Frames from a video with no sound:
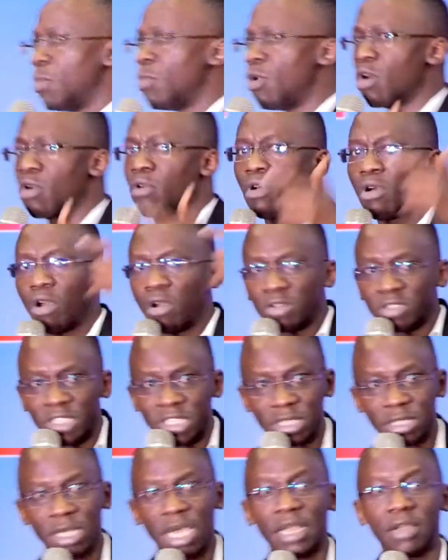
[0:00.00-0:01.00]
more
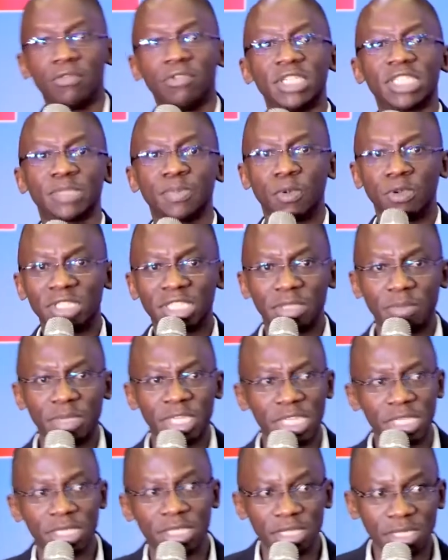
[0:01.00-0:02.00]
roles and
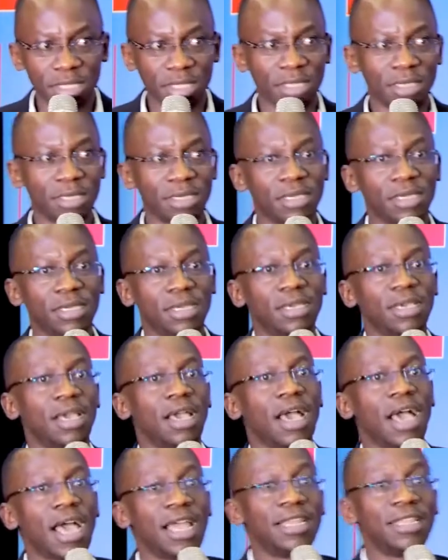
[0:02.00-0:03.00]
responsibility, and